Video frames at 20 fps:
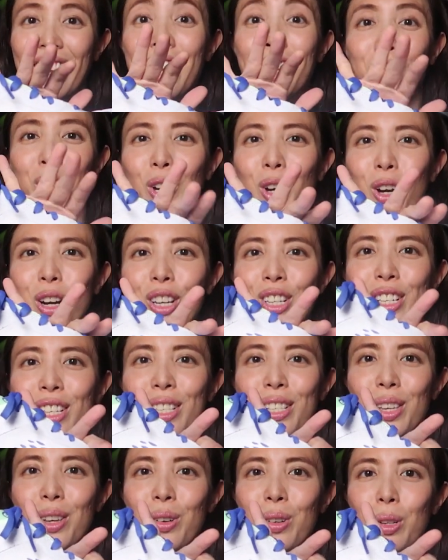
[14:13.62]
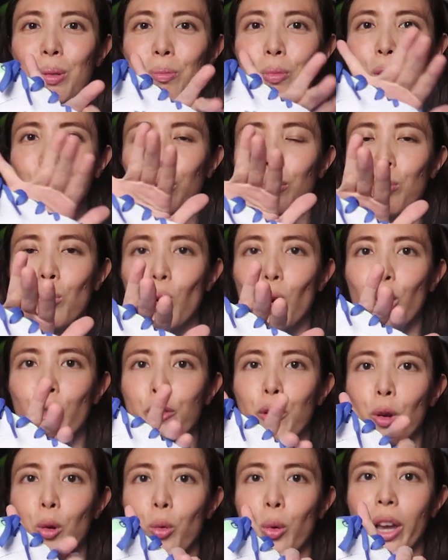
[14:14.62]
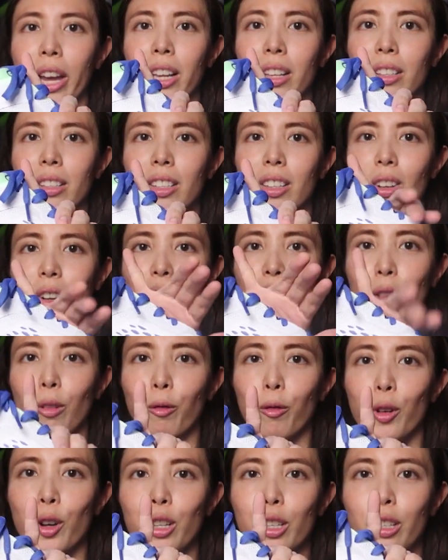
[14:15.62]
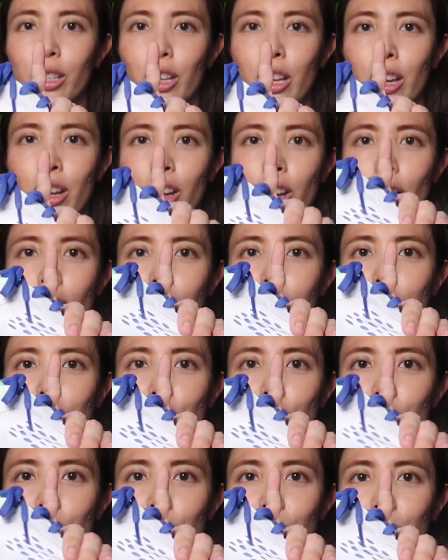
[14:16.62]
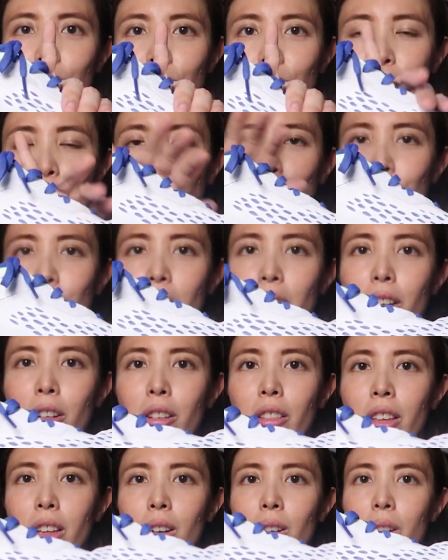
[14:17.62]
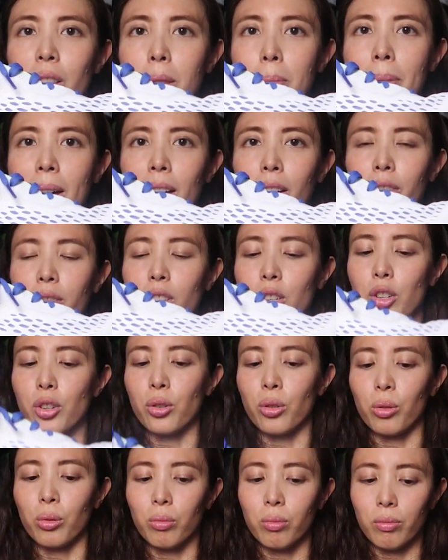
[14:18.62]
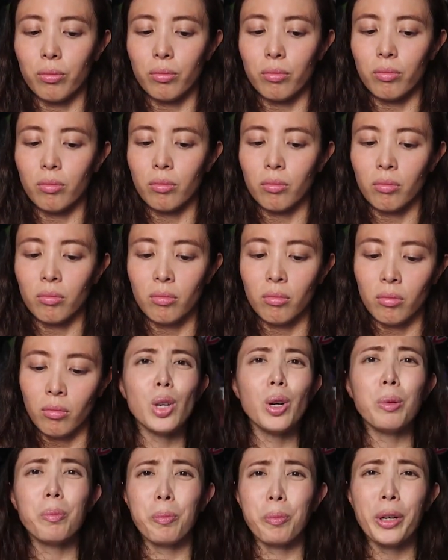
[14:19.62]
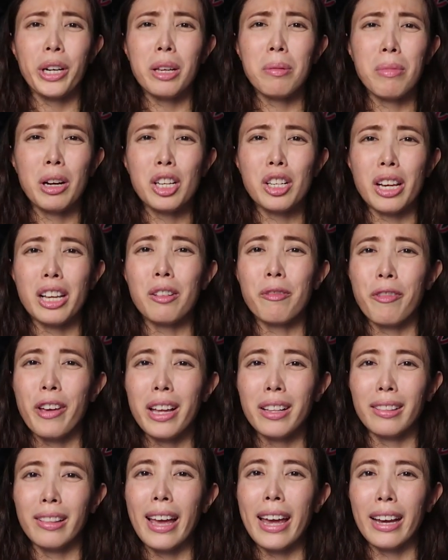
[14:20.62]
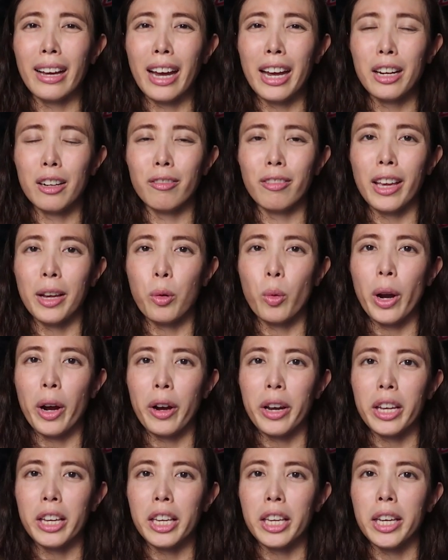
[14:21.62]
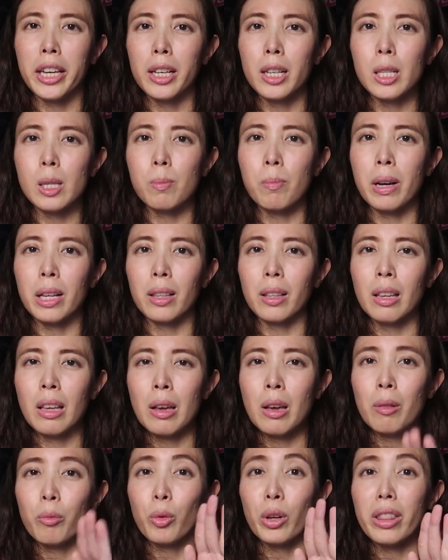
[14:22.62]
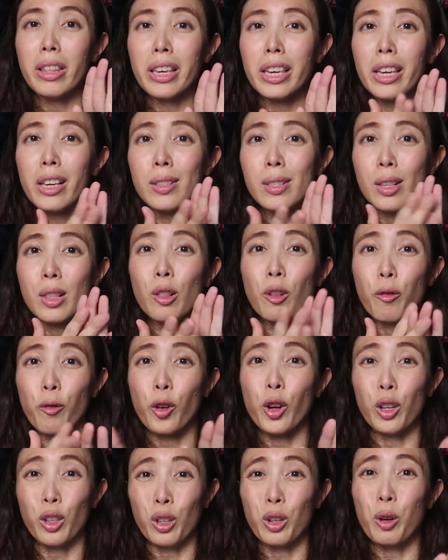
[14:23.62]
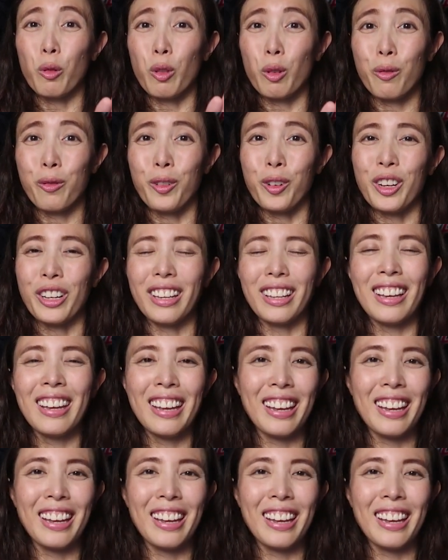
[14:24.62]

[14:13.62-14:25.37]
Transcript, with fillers: encourages you to put more of your weight on the front of the shoe rather than on the back of the shoe. So it pretty much, it felt like kind of like wearing heels, but with the heels in the front of the foot.